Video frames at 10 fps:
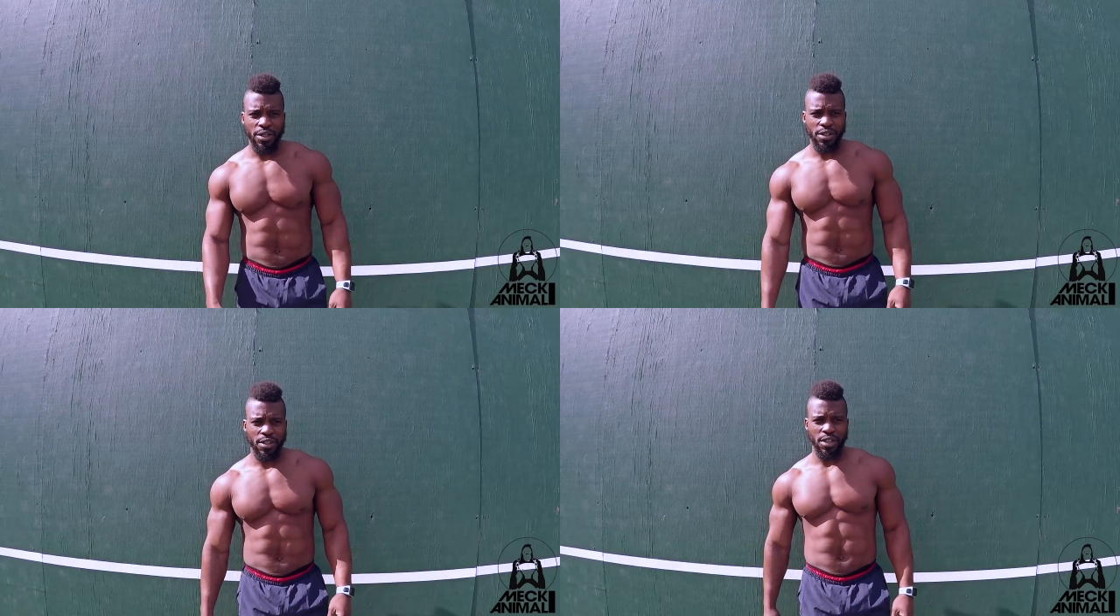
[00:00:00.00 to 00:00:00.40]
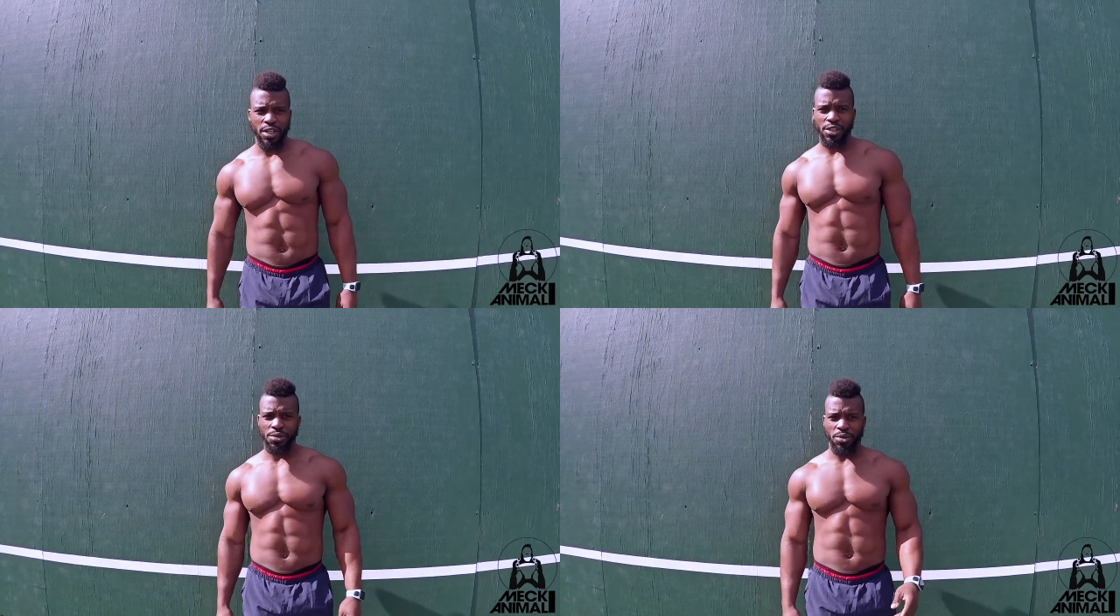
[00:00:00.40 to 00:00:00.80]
viewers,
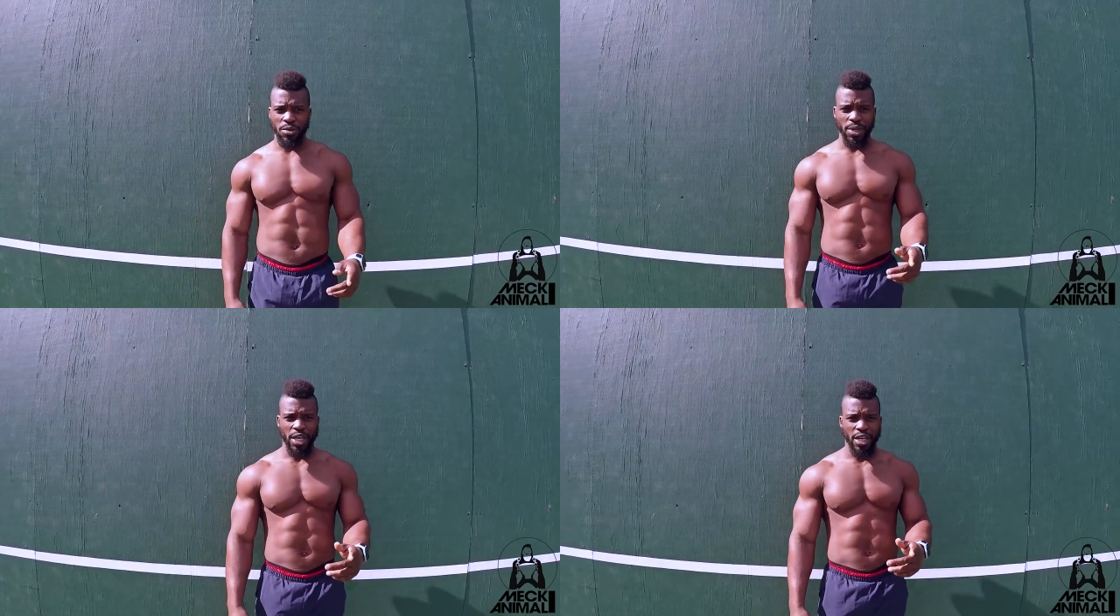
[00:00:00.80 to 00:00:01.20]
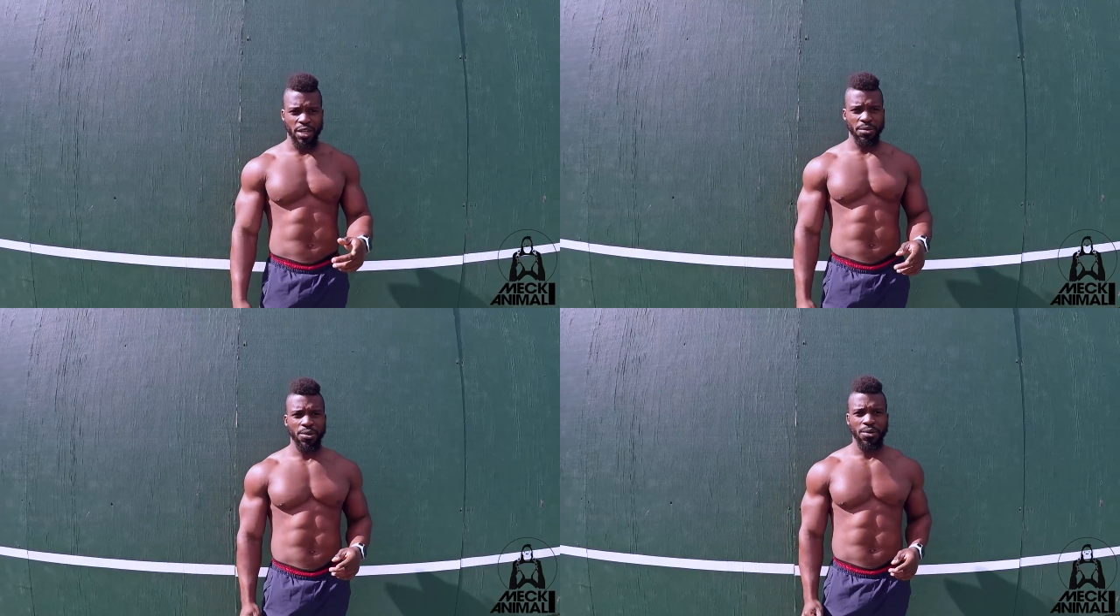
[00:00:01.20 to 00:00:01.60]
this is your boy
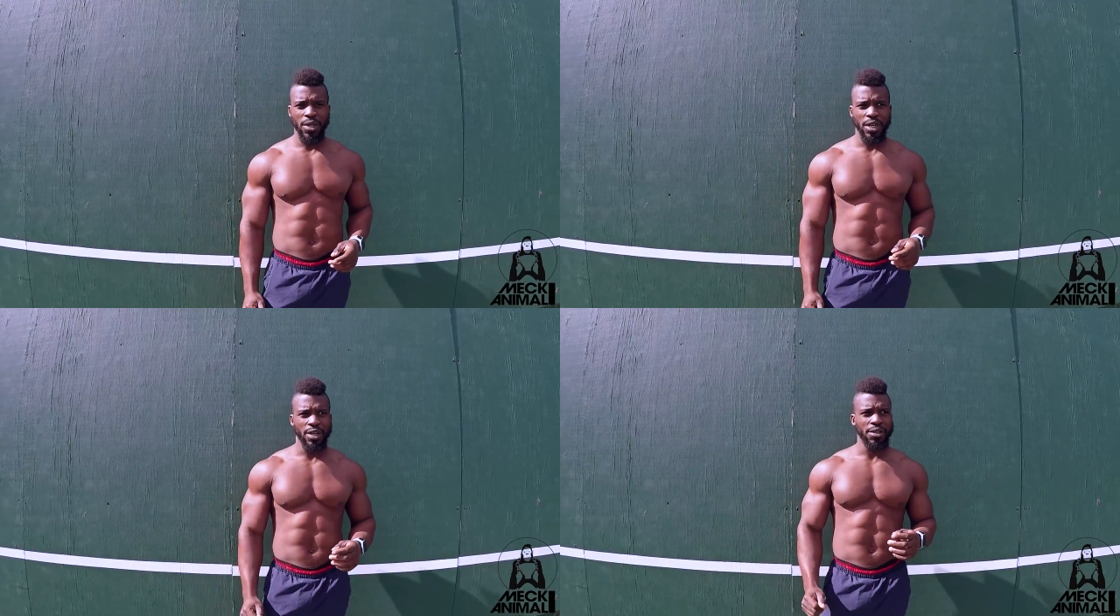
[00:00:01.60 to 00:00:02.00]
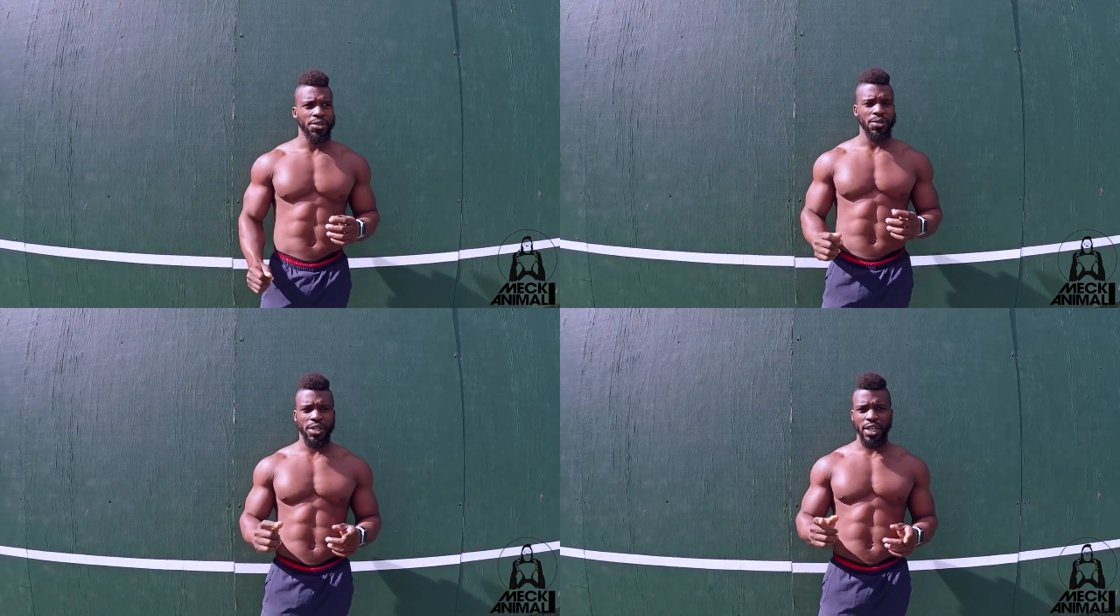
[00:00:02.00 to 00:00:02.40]
Mechanimal, and
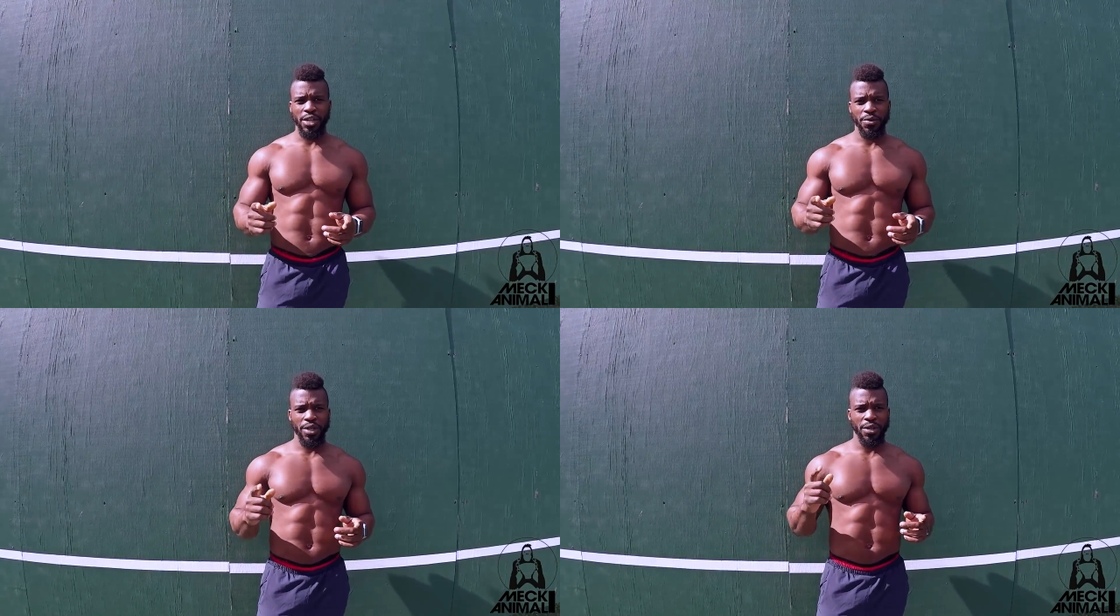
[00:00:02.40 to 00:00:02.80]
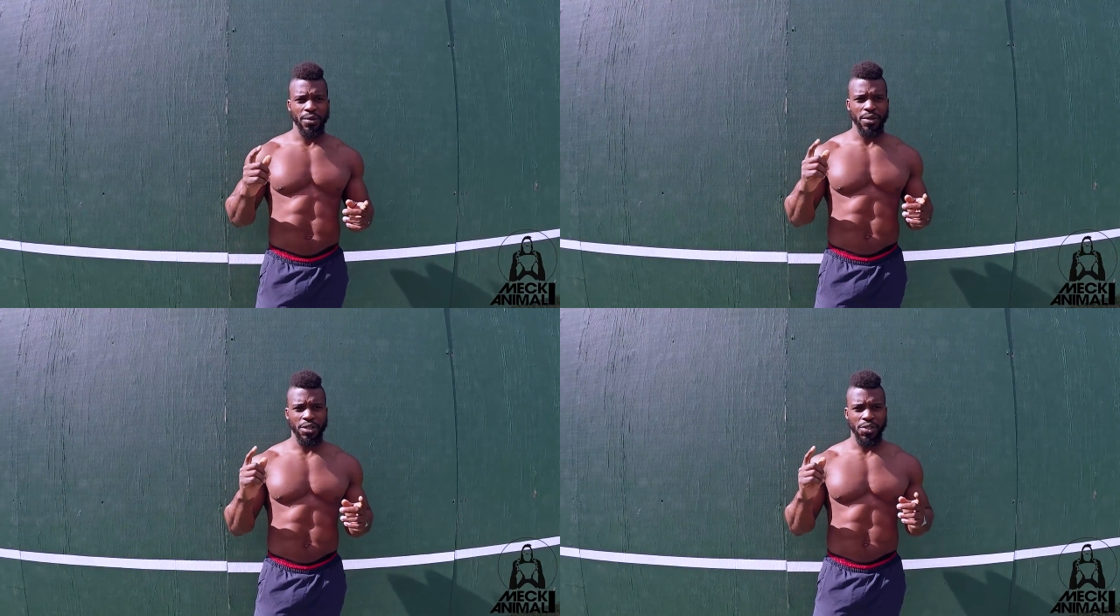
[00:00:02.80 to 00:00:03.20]
today we're
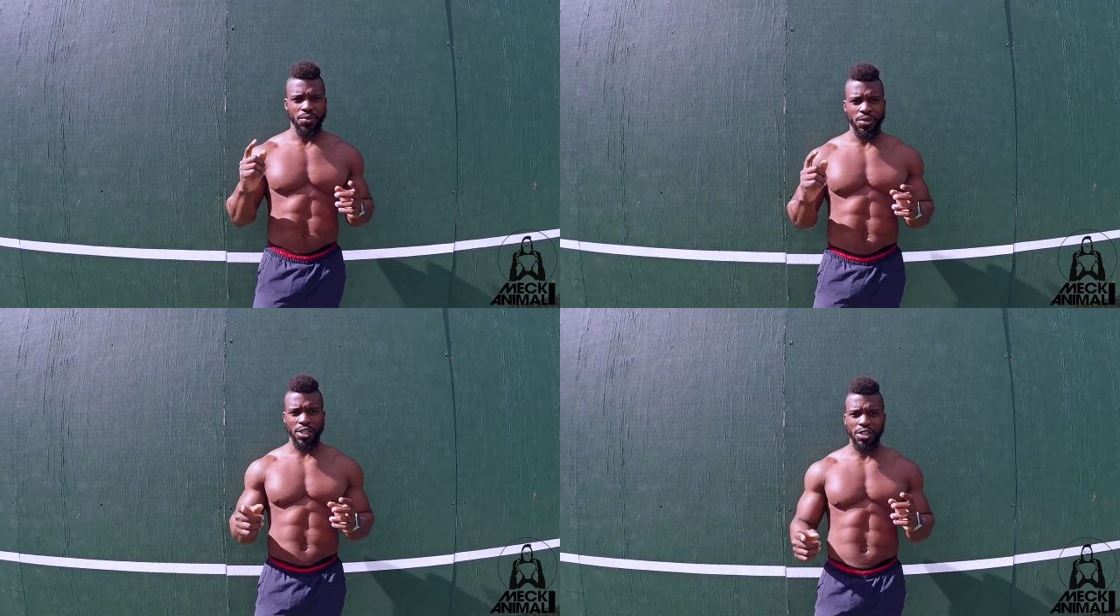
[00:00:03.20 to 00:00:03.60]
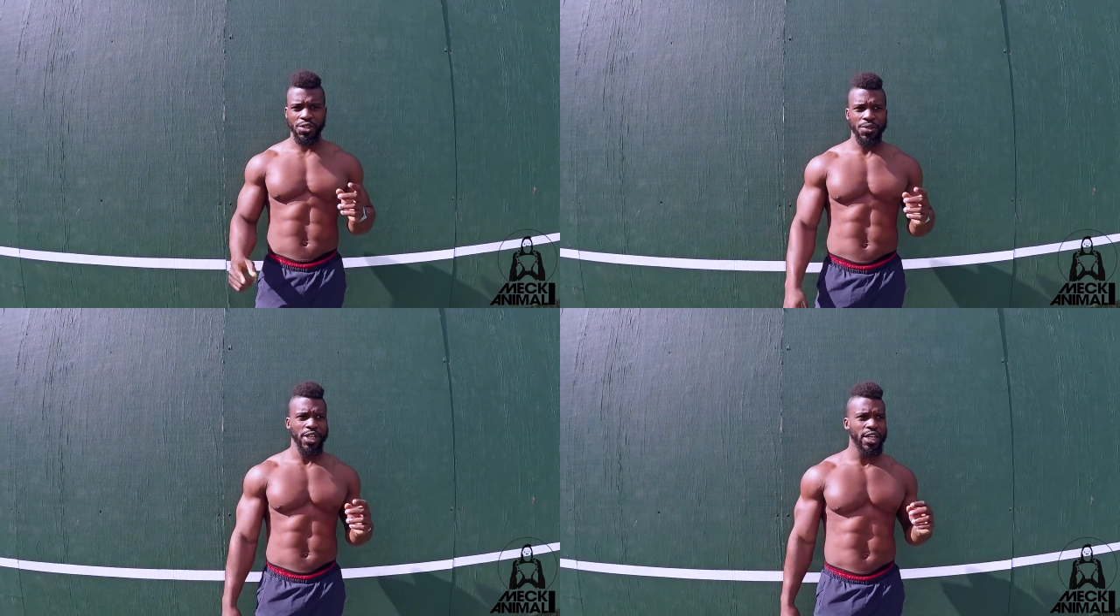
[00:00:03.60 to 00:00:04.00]
going to
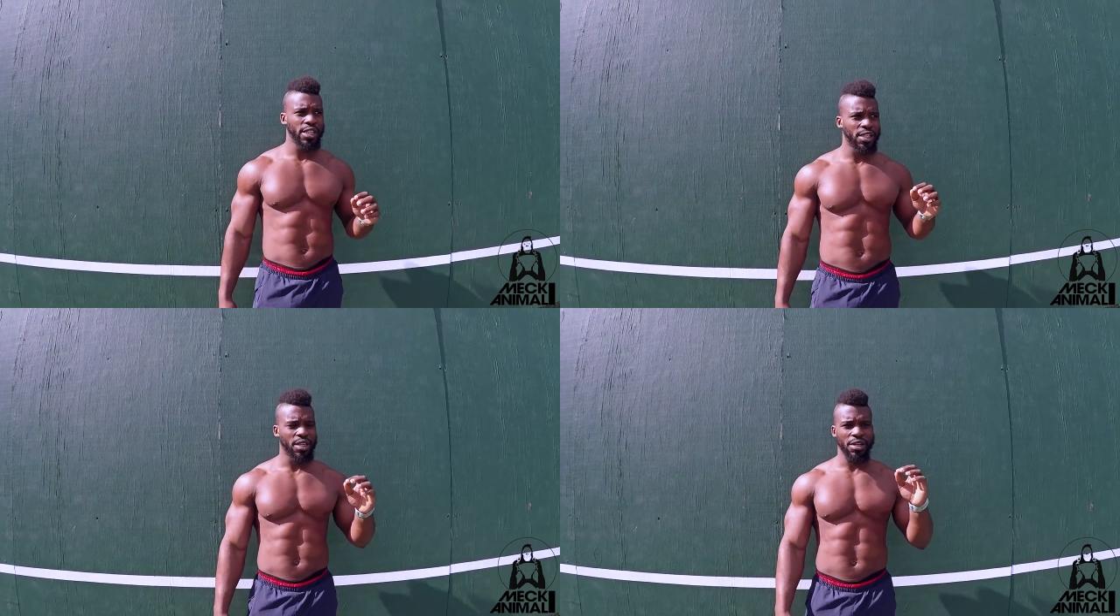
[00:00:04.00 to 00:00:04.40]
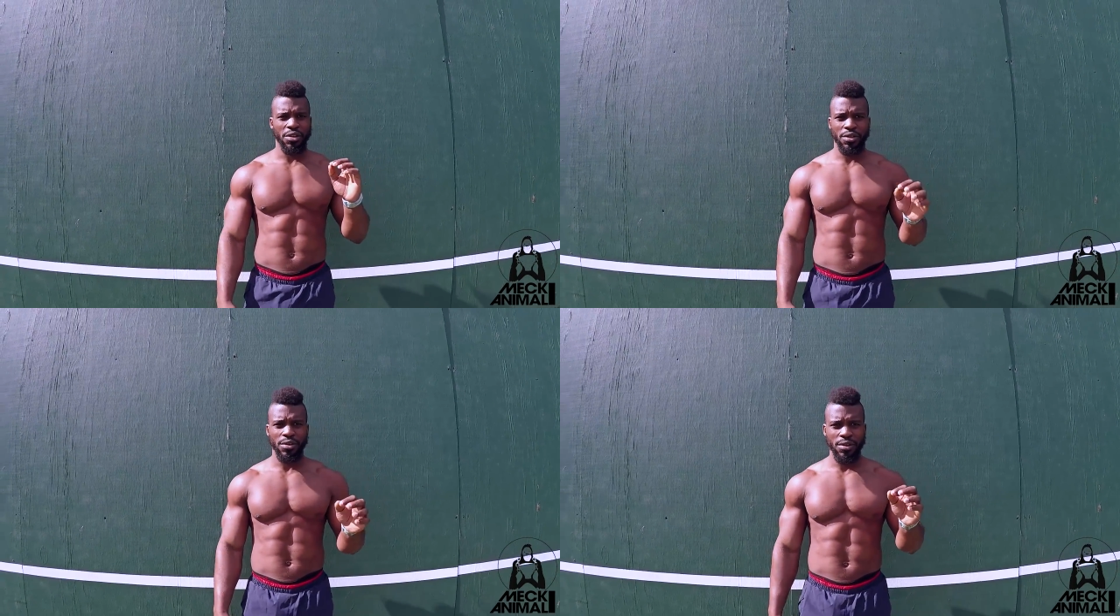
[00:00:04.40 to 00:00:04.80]
teach you guys a
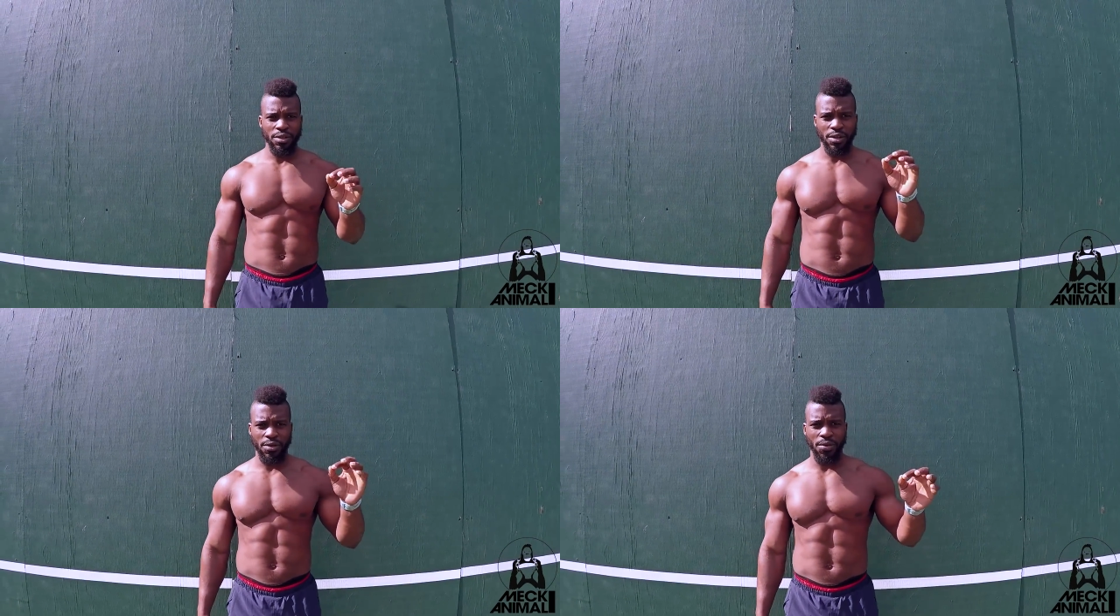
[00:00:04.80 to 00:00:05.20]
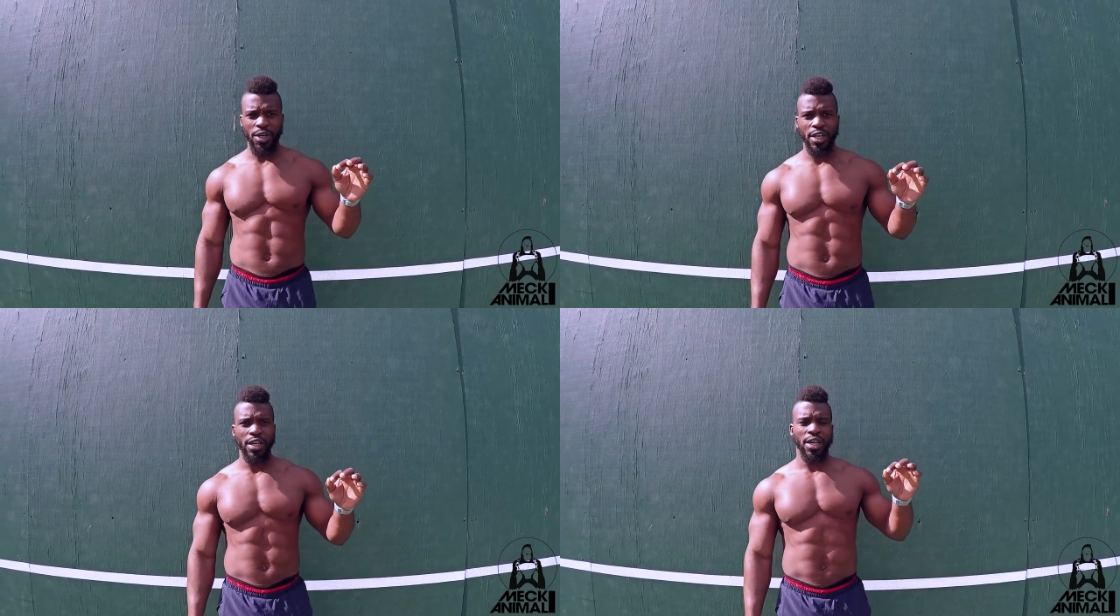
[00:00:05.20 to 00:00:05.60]
good,
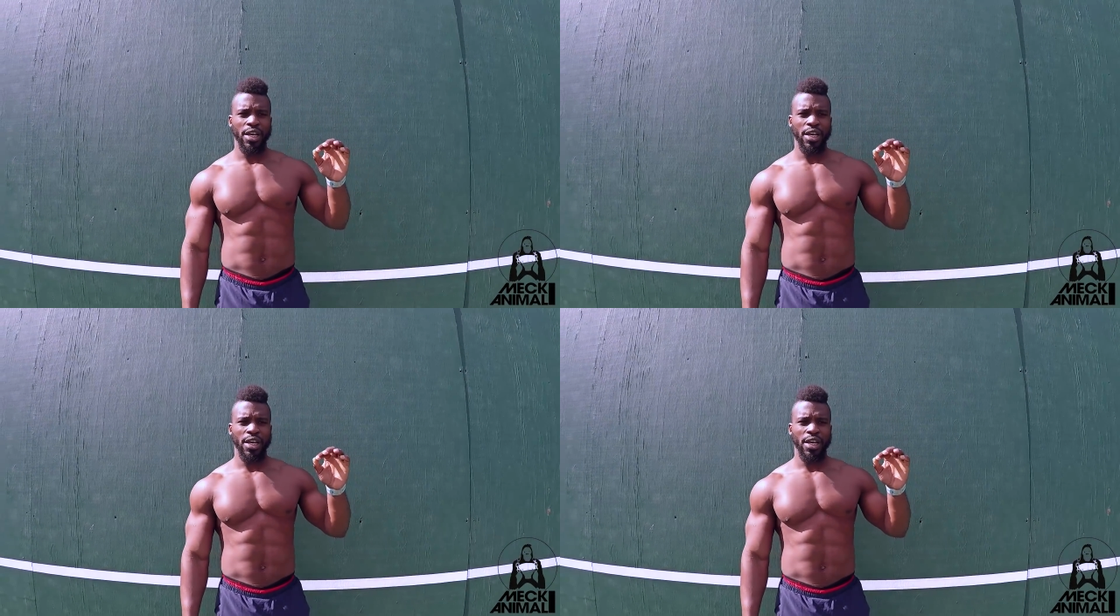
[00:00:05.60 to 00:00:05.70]
quick,